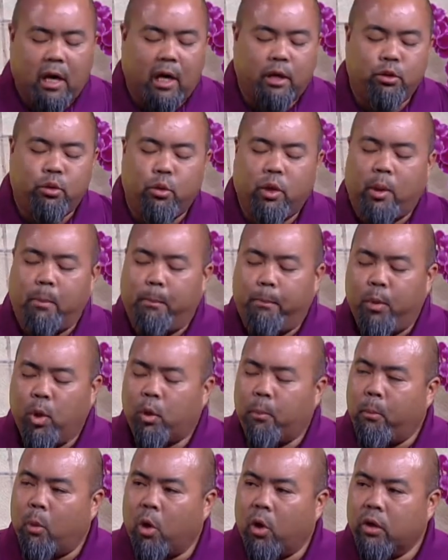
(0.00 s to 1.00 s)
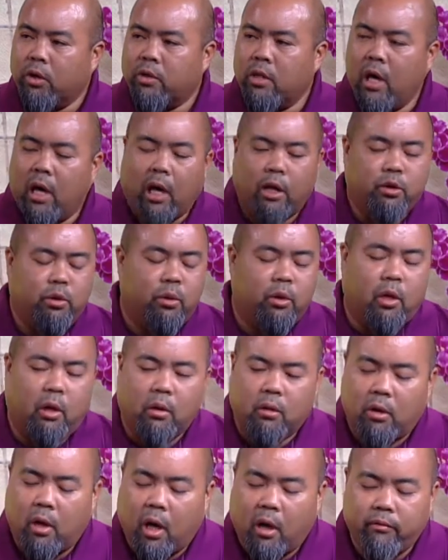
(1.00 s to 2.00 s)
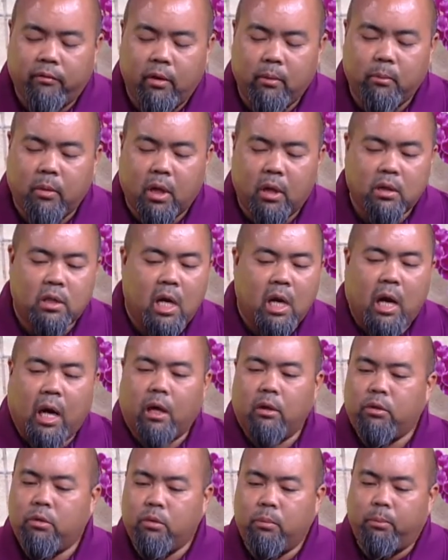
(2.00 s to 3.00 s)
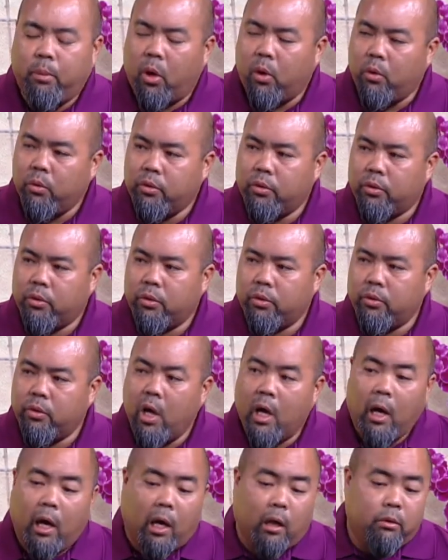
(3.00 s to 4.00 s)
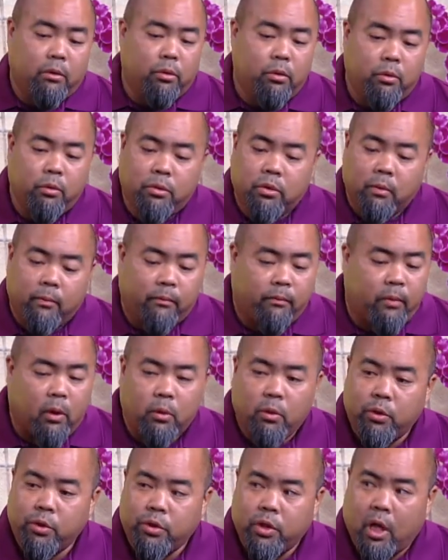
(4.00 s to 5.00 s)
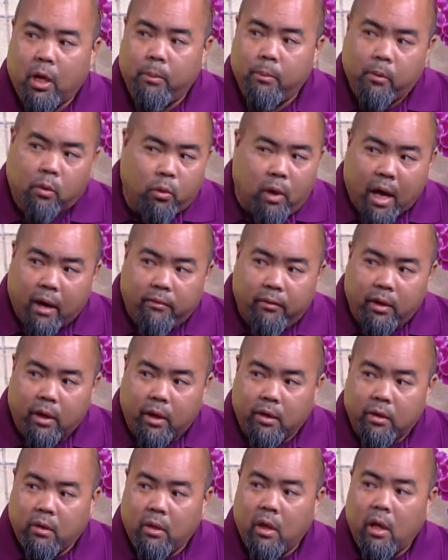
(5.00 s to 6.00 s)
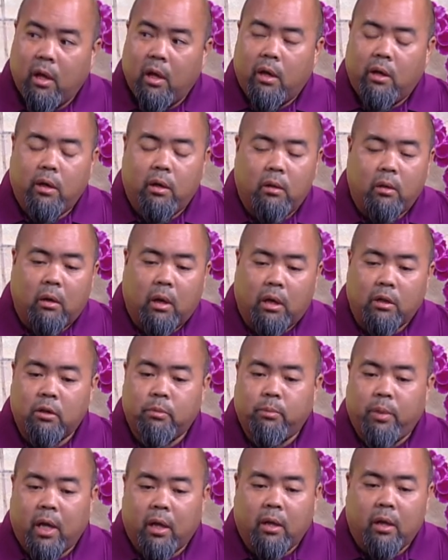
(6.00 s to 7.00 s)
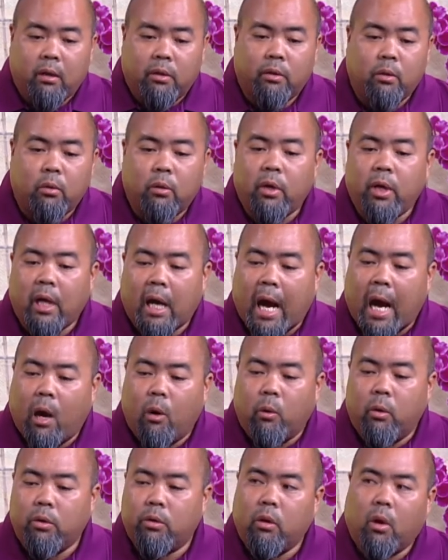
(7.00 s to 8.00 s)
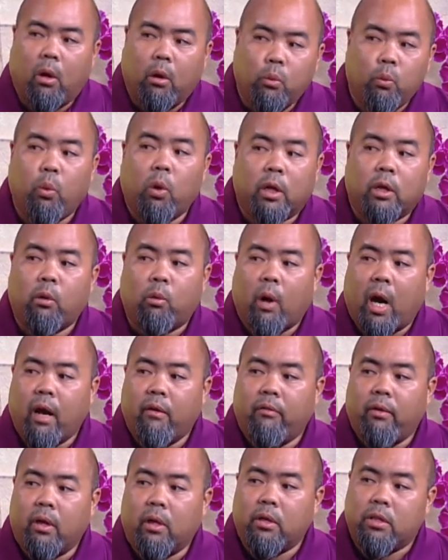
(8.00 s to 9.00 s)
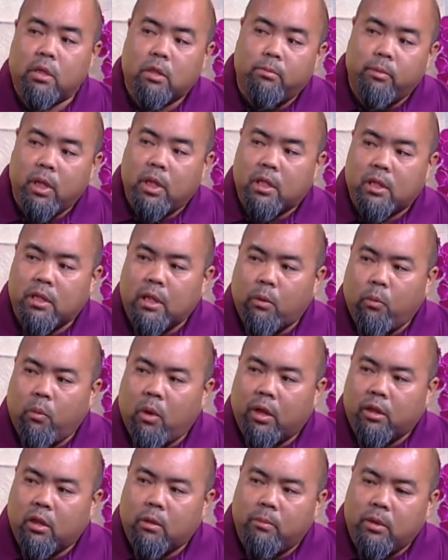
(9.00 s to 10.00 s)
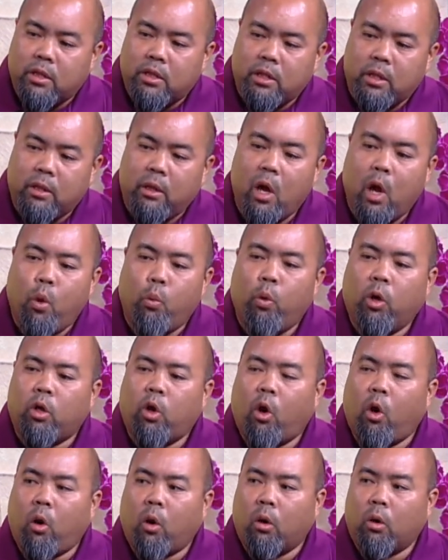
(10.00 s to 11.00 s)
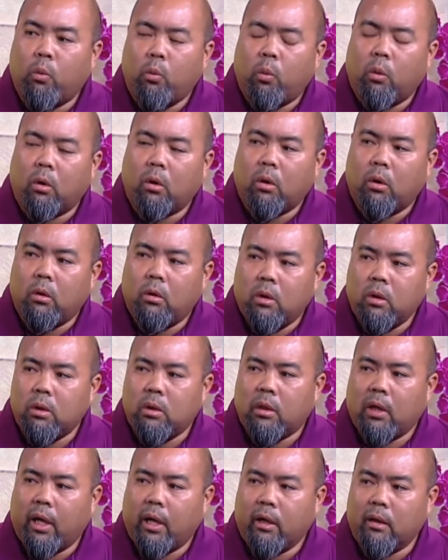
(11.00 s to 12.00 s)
I'll do it in bookmarks, I'll do it on coffee mugs, I'll do posters, I'll do some Photoshop graphics. You know, I'll spend thirty hours on one graphic just because I want them to see what hard work looks like.